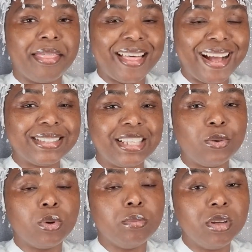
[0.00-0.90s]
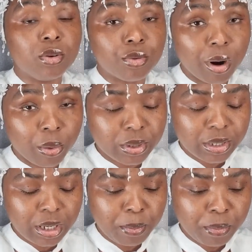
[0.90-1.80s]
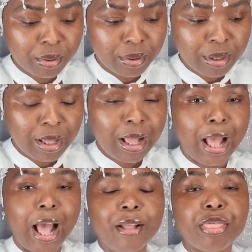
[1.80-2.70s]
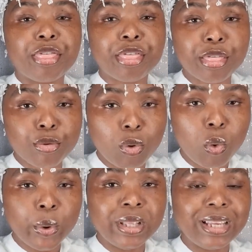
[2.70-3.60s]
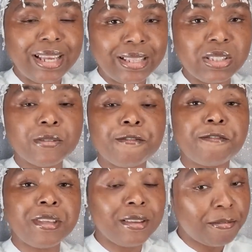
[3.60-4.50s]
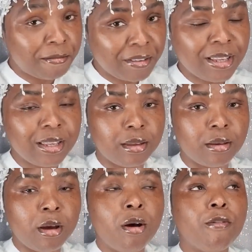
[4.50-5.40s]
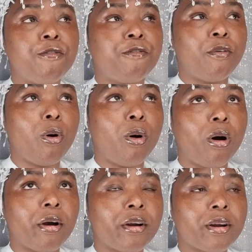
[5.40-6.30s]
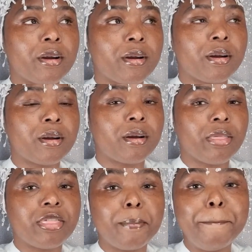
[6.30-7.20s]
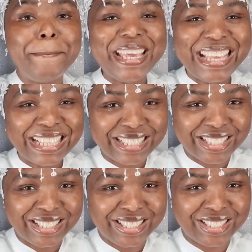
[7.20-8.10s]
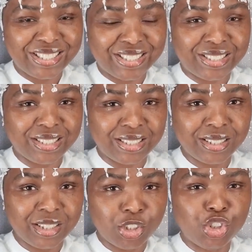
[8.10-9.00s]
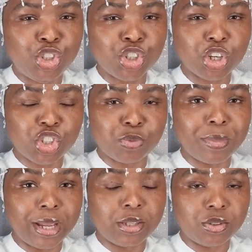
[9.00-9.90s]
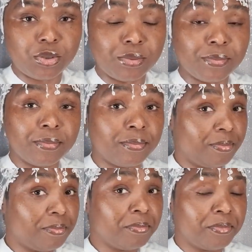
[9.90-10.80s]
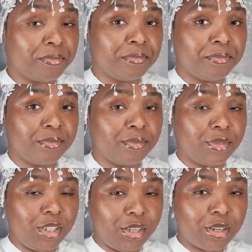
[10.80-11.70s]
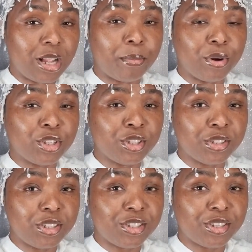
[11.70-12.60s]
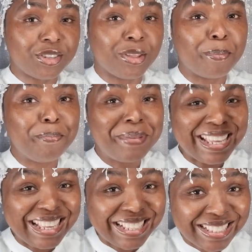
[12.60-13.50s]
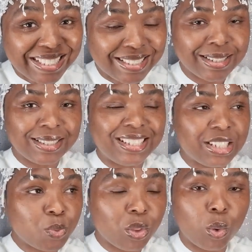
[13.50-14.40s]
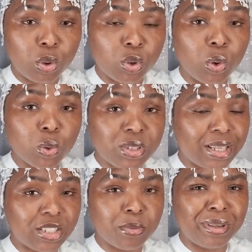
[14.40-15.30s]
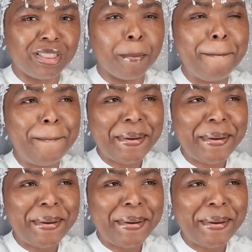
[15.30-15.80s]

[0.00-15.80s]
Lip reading: that they will be rounded up and thrown into Fifi for the beast judgment. Do you hear that, brothers and sisters? The beast. This is what the Holy Ghost said to me. The